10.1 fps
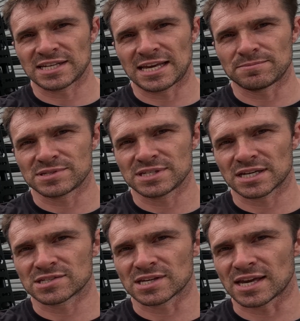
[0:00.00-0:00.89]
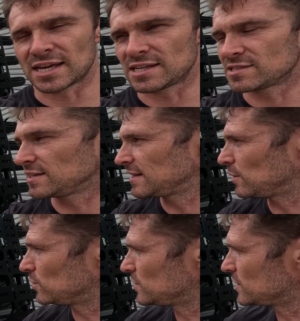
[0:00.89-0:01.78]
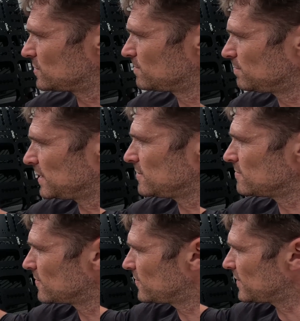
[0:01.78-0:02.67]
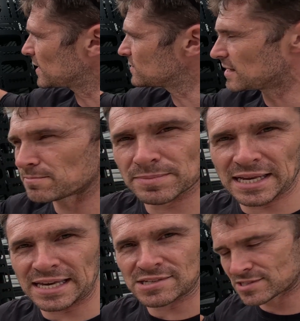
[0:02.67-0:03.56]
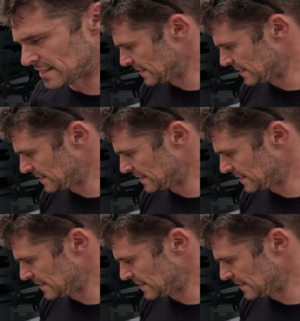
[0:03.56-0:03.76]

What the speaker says: an M6 size, and that would just be fixed in place.